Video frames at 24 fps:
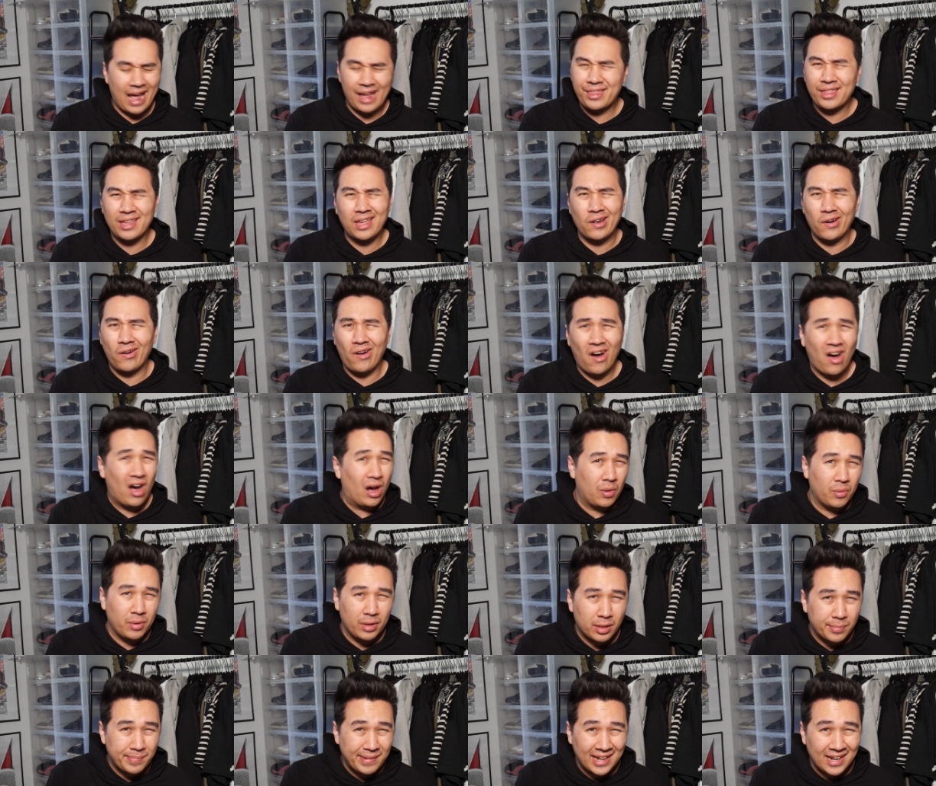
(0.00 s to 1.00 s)
I think it'll
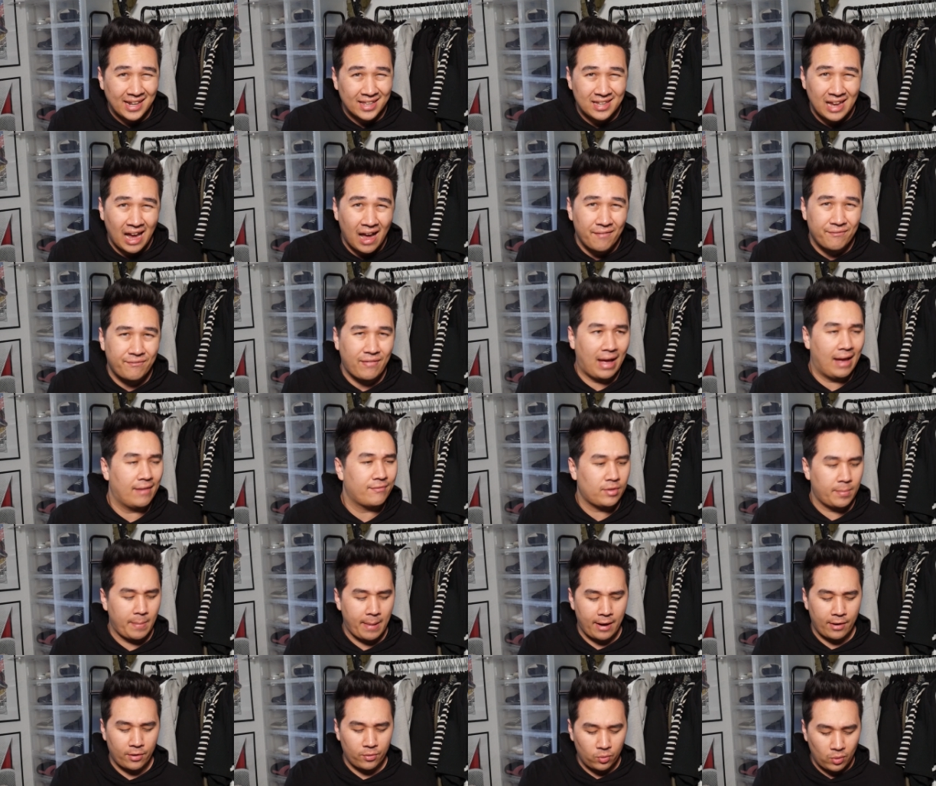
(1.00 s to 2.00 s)
always be in the top five no
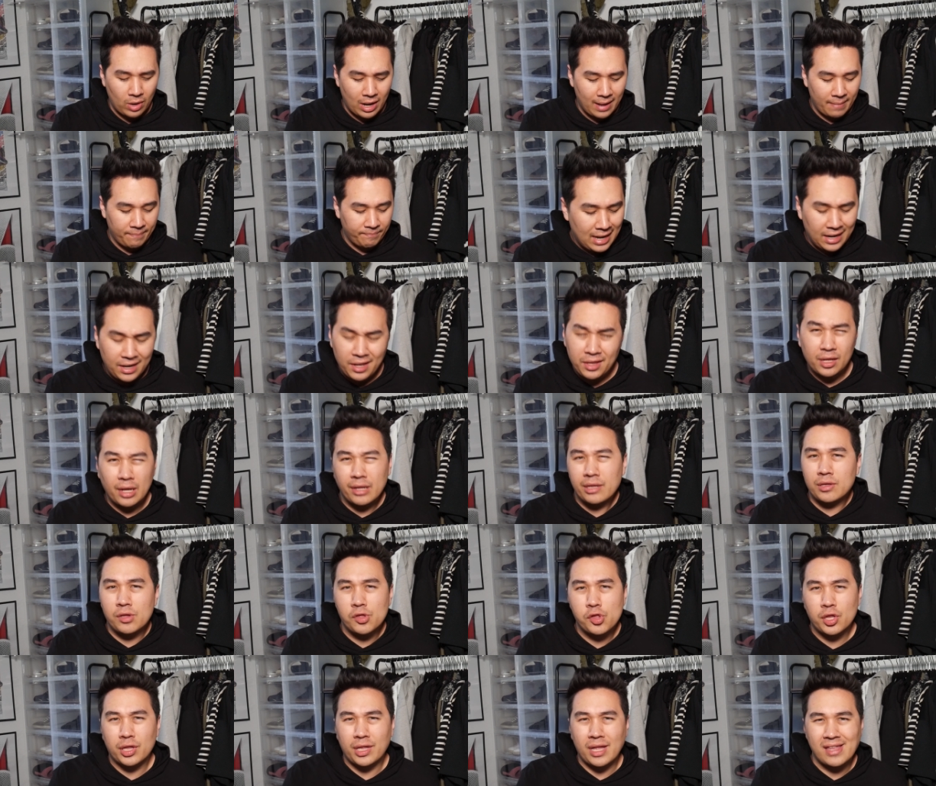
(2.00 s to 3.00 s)
matter what. It is
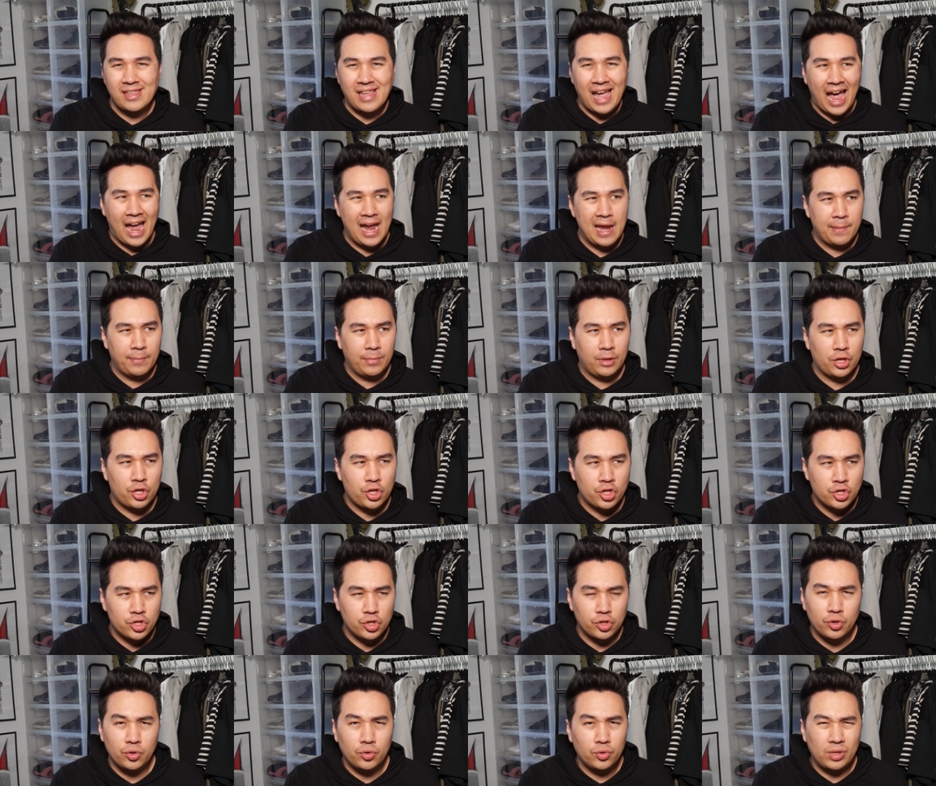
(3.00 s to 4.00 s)
also just a timeless
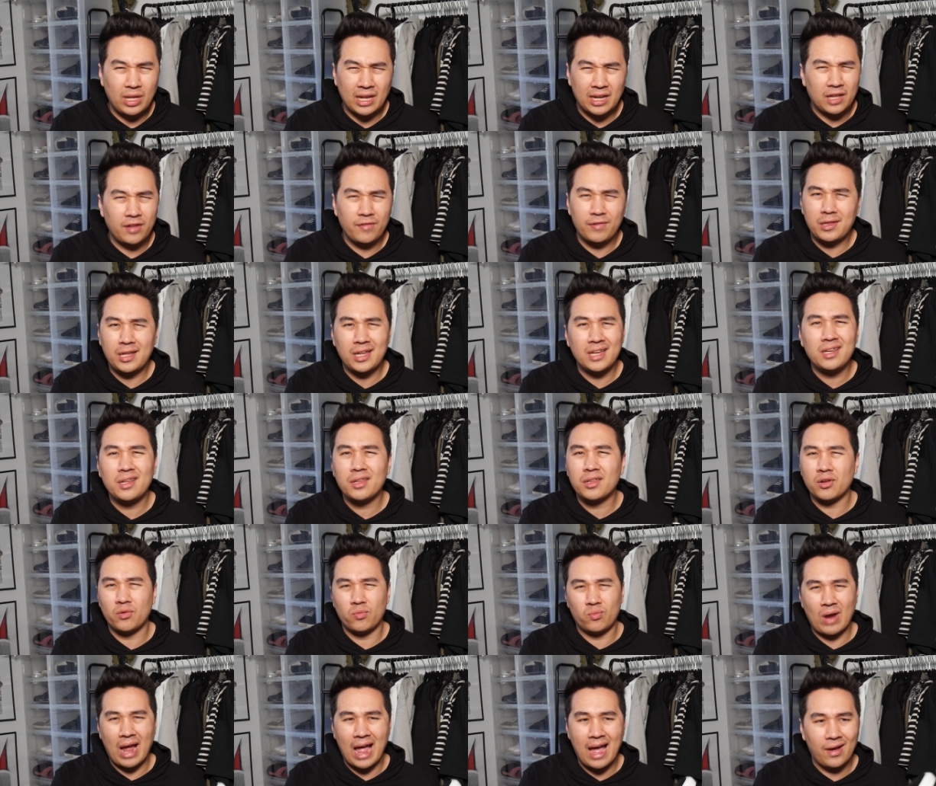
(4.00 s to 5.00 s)
shoe. Like, you've seen these
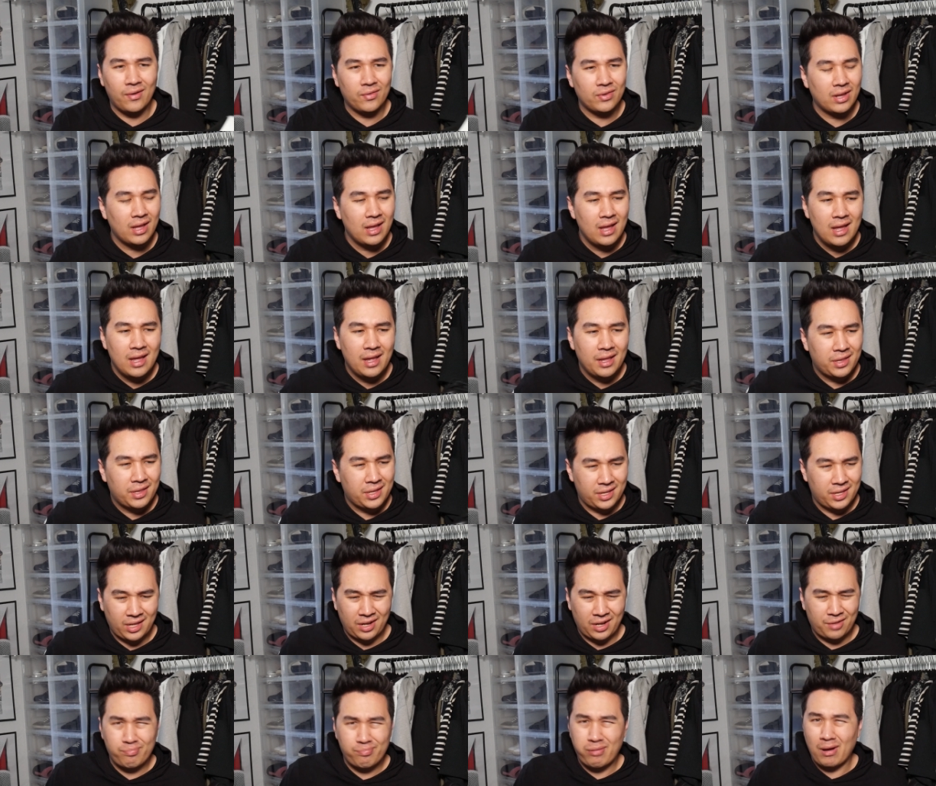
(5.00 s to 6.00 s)
around since
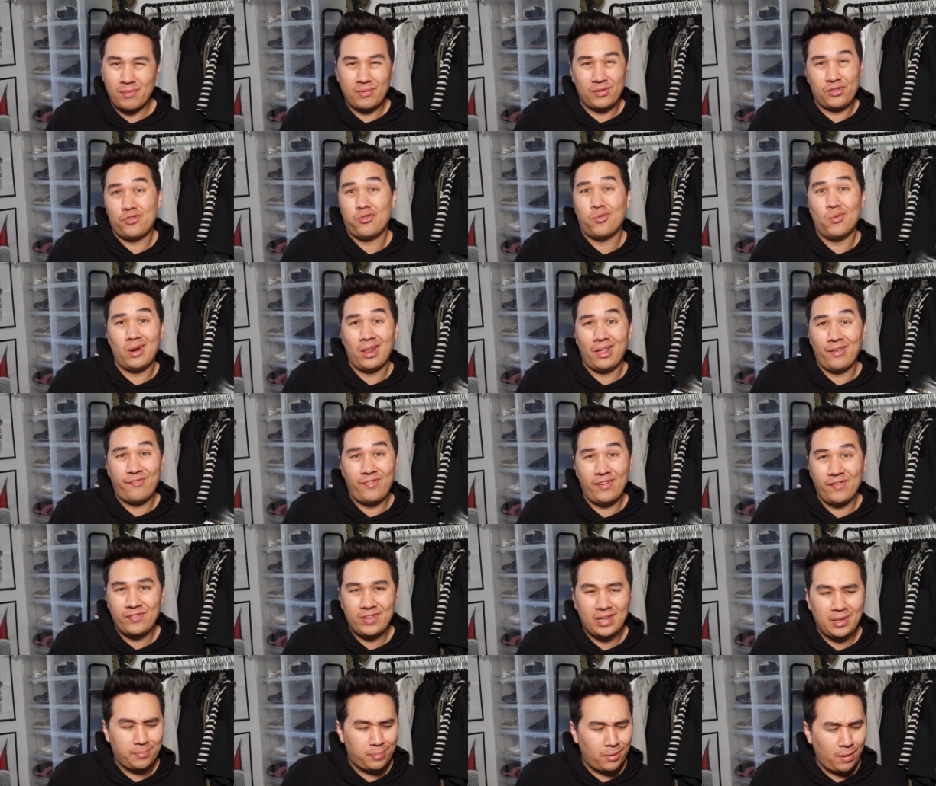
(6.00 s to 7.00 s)
like probably twenty
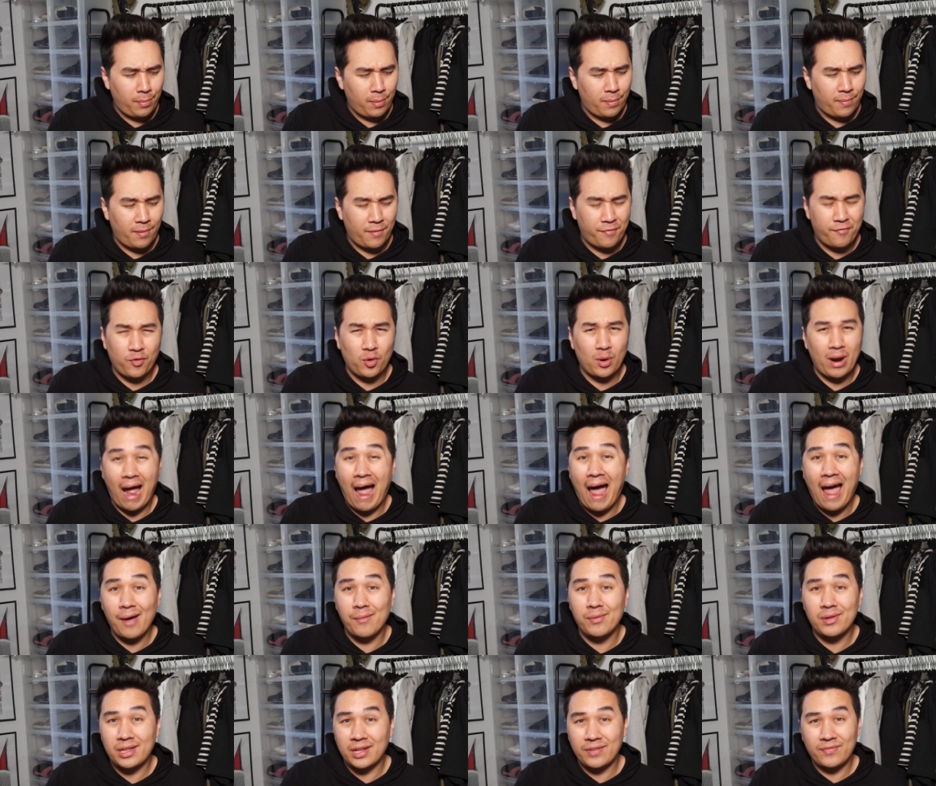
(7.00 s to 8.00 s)
fifteen, probably before I
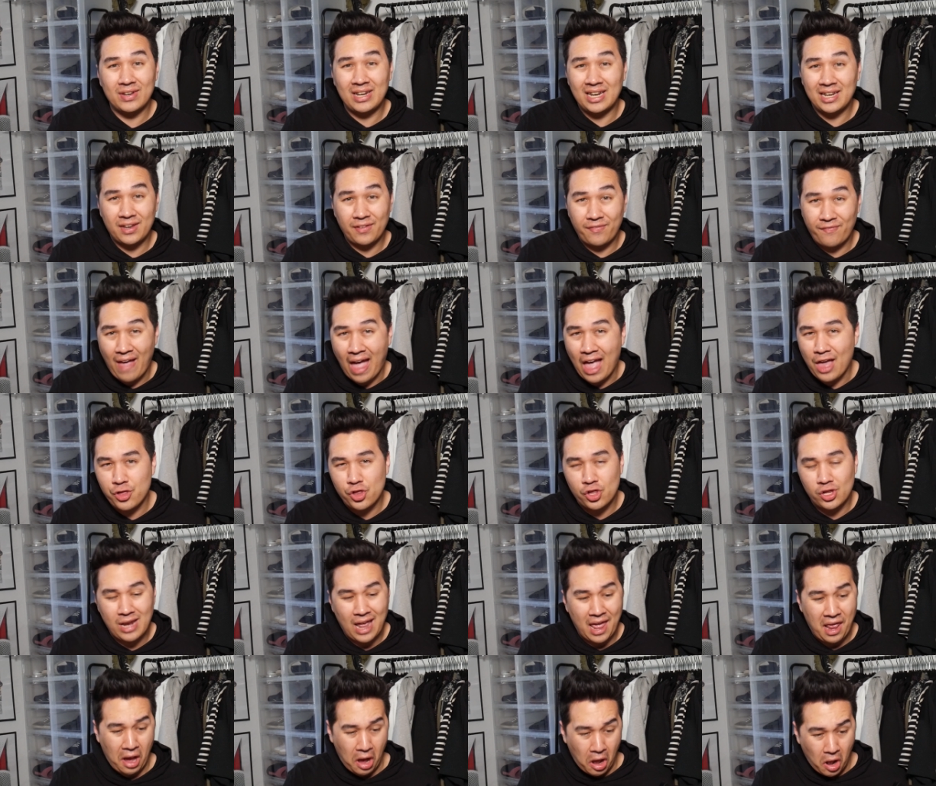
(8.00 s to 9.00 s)
was even into fashion
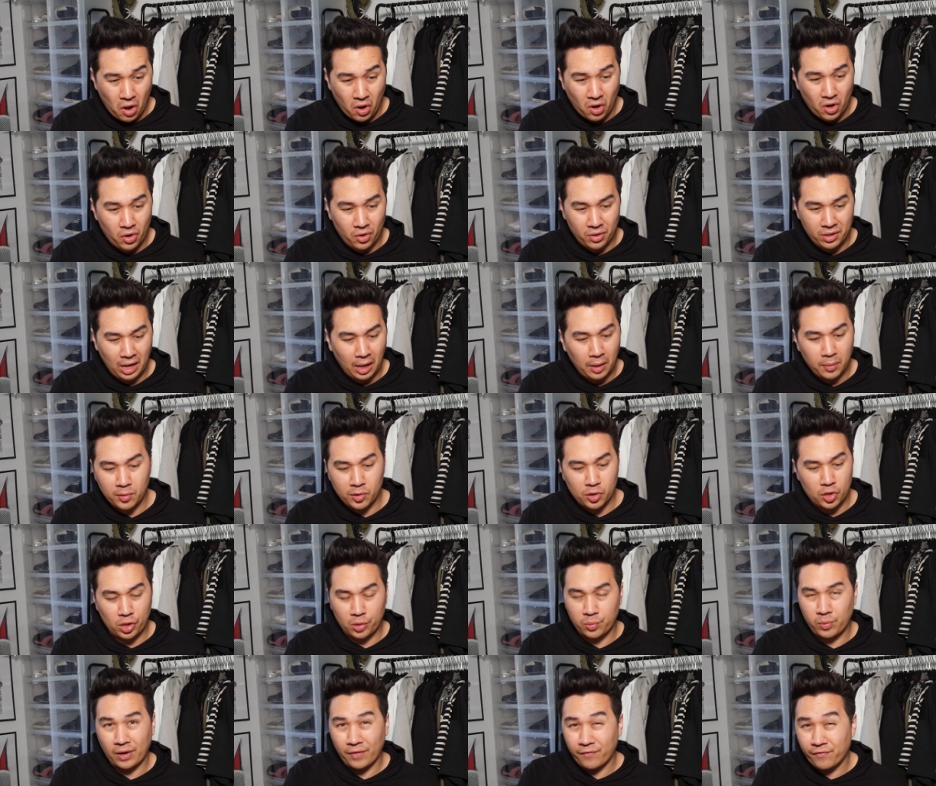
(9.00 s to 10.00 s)
at all, and I was
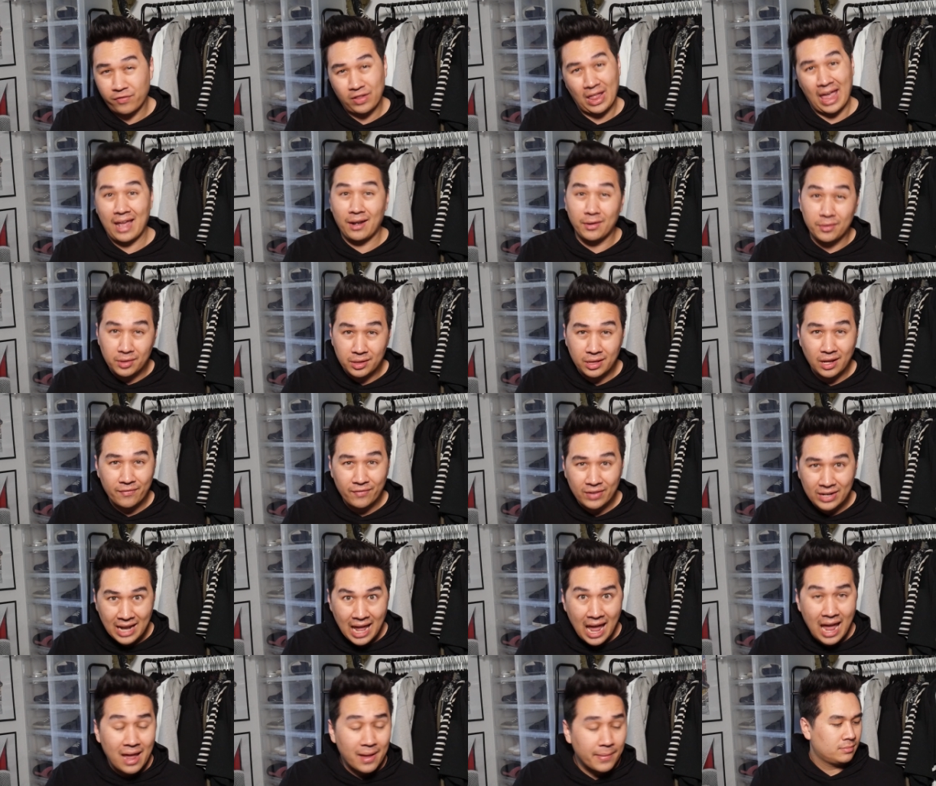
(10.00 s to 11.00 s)
just wearing flannels every
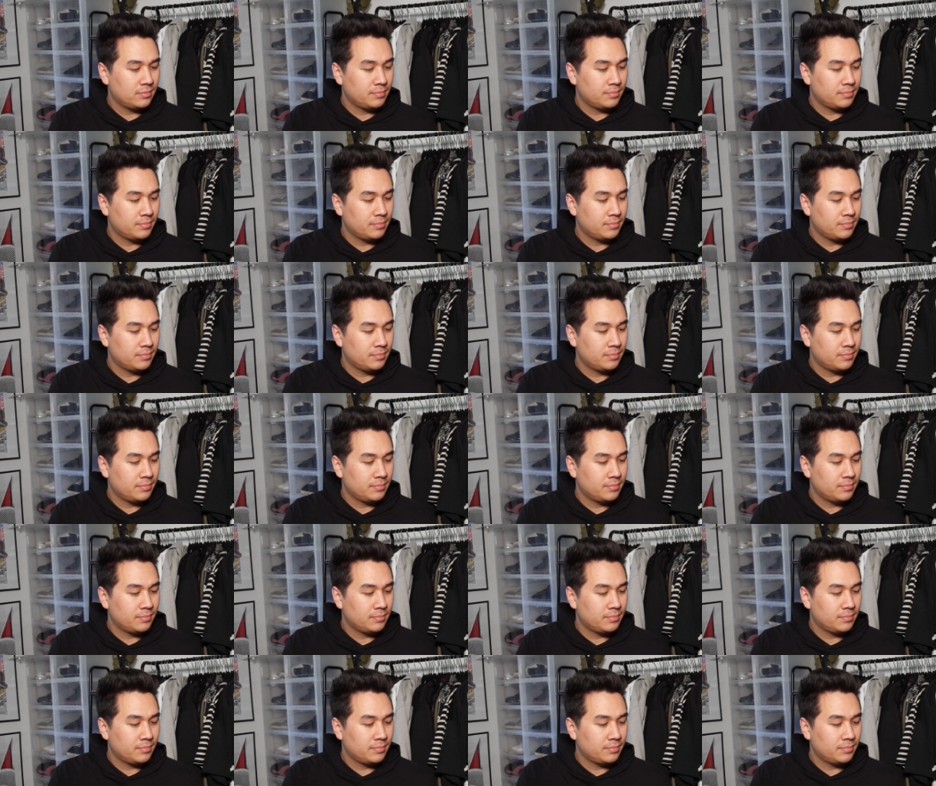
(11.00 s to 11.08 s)
day.